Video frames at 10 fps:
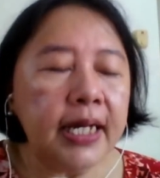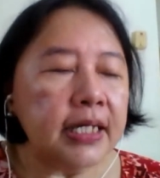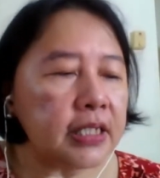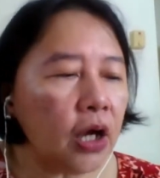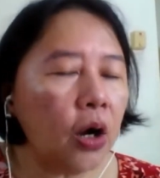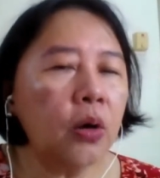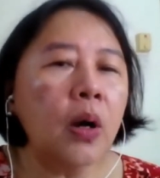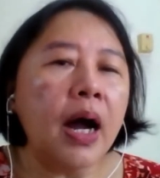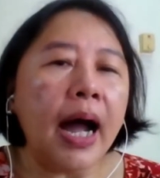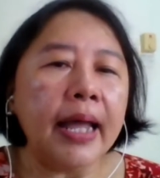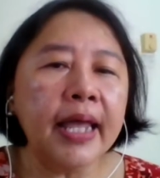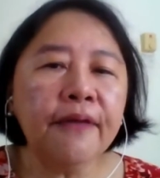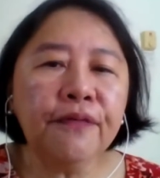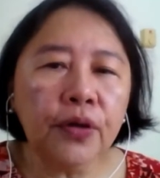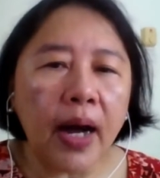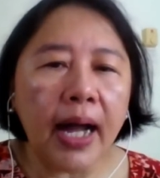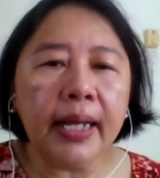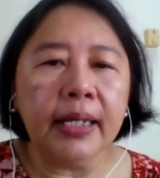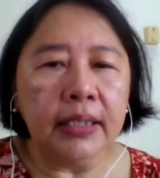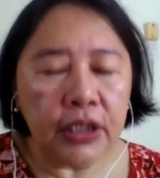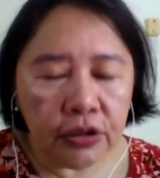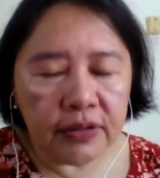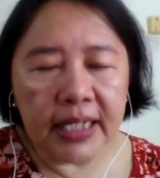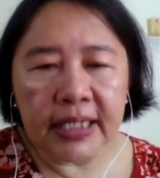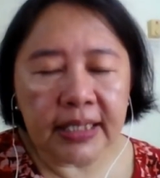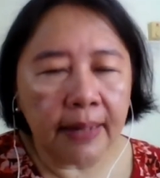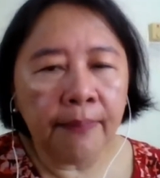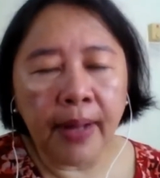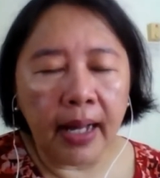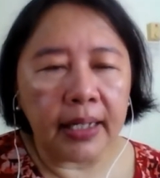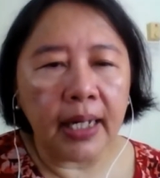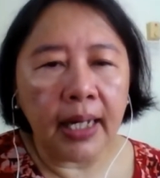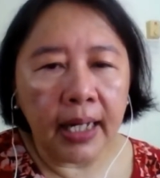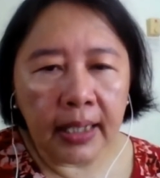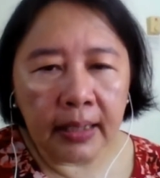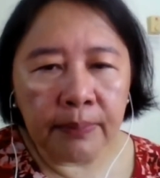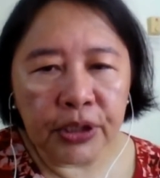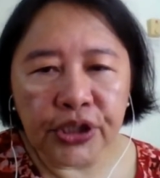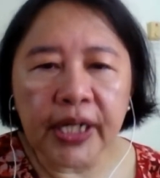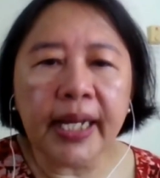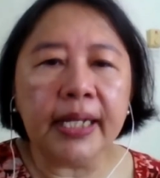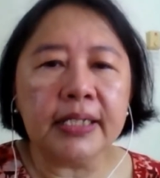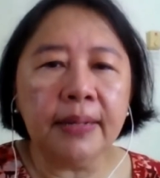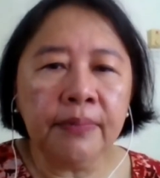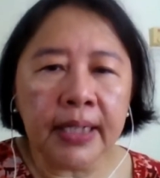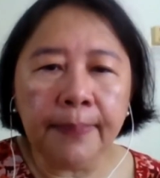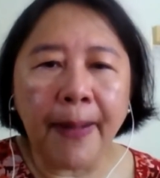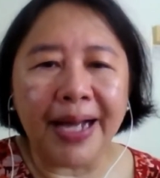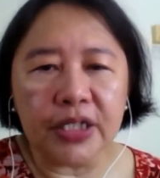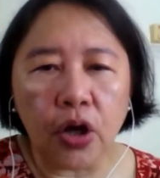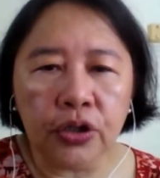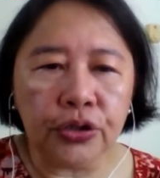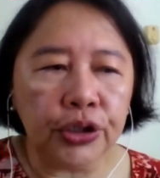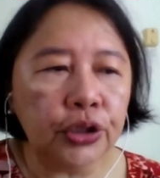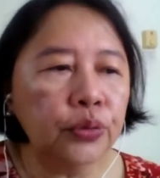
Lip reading: So if you are using some a machine that somebody passed on to you,